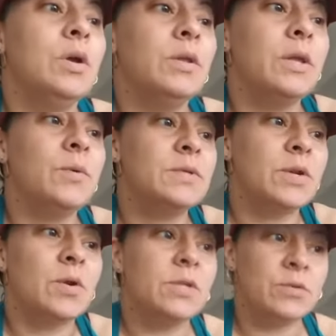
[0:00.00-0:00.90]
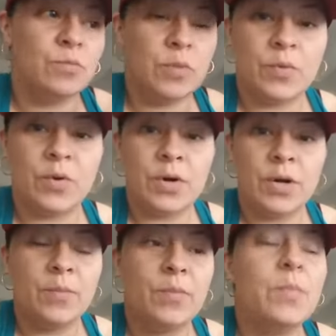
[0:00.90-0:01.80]
there was an, we
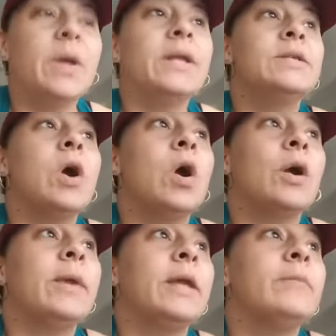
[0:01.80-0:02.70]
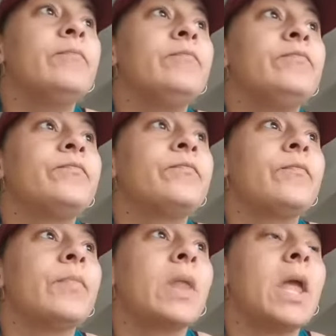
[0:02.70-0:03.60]
were in this army,
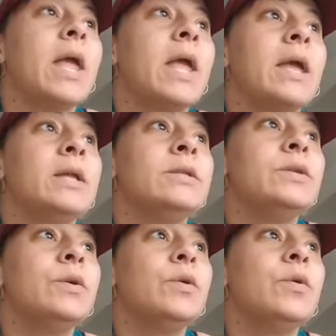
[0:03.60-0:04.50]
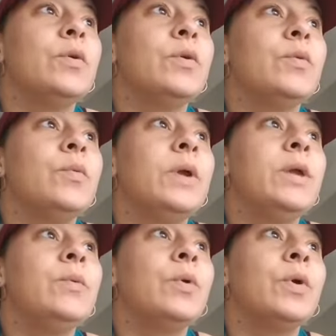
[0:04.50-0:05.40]
and
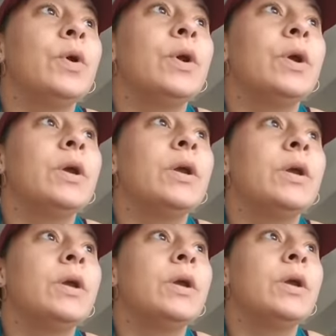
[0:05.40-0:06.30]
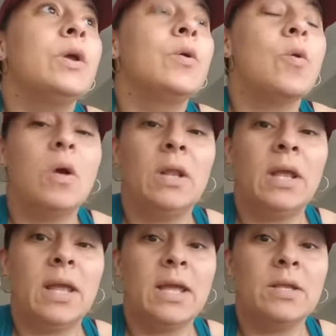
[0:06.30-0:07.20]
we were
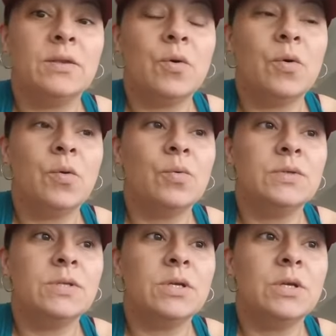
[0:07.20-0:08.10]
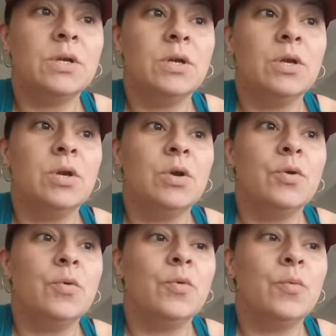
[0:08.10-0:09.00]
calling in those
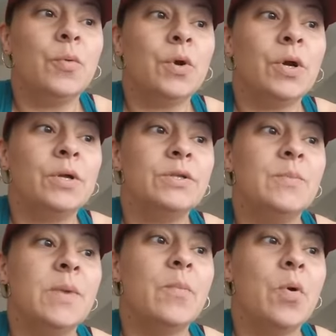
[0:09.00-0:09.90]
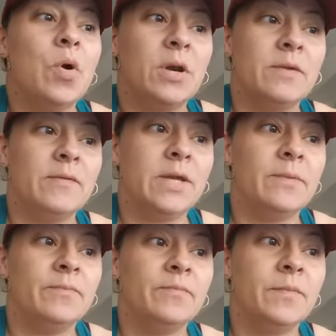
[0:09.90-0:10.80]
who were to be a part of
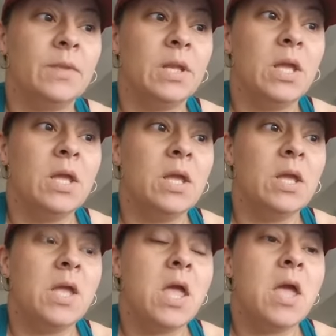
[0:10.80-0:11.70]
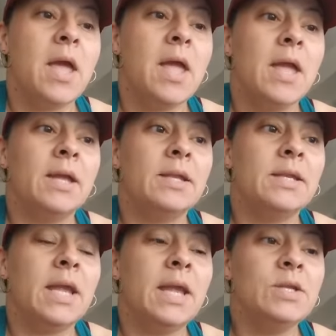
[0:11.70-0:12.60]
it.
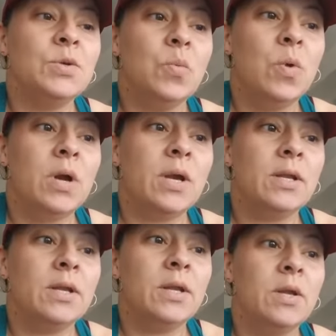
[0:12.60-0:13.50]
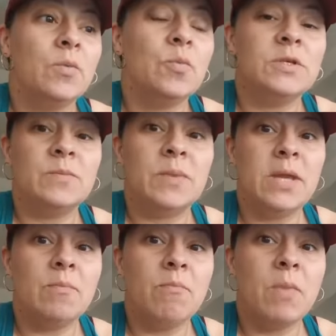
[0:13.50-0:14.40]
And each one was
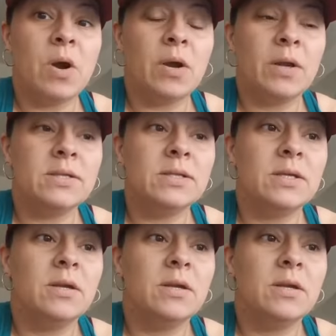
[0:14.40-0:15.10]
being marked